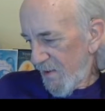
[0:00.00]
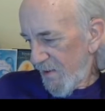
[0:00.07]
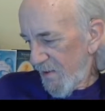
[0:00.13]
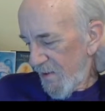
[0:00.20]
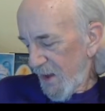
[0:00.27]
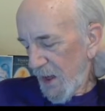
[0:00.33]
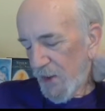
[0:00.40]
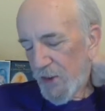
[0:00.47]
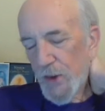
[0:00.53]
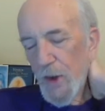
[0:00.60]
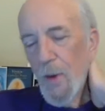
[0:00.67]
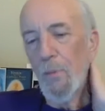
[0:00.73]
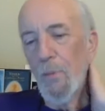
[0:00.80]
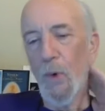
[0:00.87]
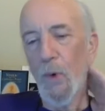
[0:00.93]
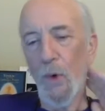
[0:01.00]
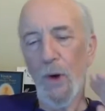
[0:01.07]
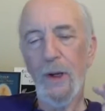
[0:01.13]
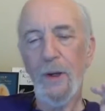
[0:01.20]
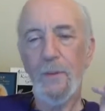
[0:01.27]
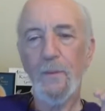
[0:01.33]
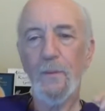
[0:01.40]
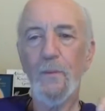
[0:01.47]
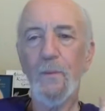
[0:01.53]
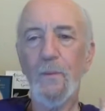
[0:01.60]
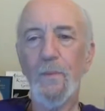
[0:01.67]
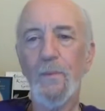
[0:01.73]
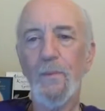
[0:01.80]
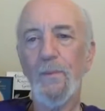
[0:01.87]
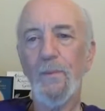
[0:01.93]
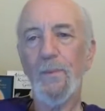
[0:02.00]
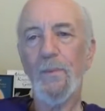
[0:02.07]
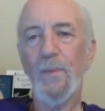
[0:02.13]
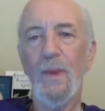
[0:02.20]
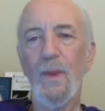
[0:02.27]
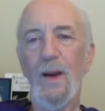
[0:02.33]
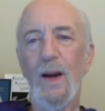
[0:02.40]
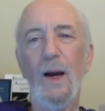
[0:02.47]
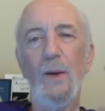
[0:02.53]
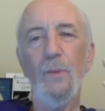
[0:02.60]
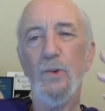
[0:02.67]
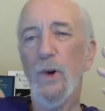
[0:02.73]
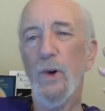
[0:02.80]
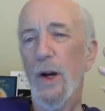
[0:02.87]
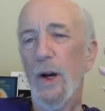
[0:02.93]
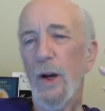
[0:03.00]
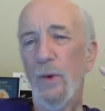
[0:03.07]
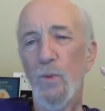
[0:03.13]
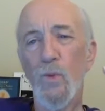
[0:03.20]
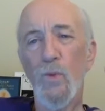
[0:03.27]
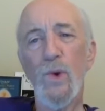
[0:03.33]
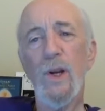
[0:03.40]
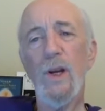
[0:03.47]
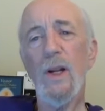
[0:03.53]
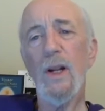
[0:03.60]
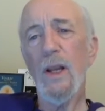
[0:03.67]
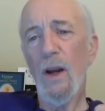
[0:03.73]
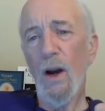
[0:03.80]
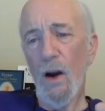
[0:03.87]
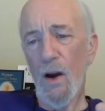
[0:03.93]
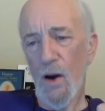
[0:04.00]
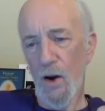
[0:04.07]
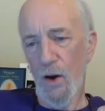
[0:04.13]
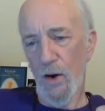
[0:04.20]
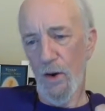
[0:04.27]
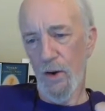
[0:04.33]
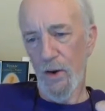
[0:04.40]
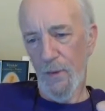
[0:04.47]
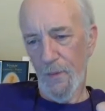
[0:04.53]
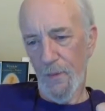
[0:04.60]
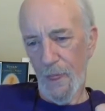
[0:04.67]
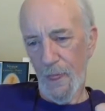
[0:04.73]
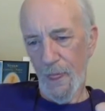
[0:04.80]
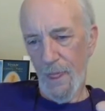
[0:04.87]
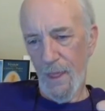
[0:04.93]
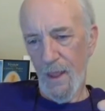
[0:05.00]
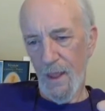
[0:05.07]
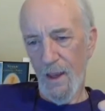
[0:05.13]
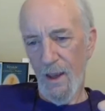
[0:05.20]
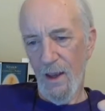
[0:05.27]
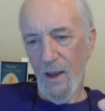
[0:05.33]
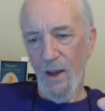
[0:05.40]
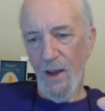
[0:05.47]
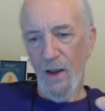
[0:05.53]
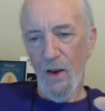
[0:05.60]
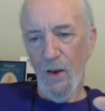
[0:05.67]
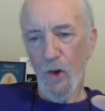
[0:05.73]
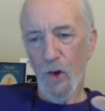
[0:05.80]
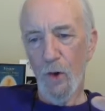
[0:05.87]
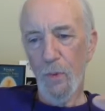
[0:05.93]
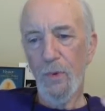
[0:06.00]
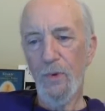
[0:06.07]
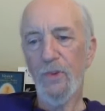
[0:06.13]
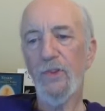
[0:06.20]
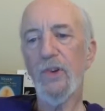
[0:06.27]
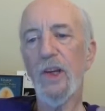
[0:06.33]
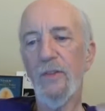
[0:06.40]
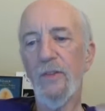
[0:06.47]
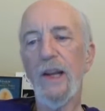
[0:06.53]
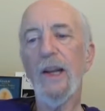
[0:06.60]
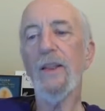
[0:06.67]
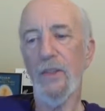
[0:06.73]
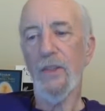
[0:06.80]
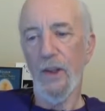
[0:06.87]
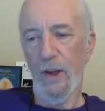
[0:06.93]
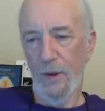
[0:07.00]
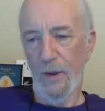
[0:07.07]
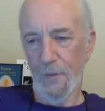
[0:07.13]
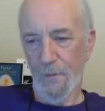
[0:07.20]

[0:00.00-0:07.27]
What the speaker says: at some point, I'm trying really hard to perceive anything.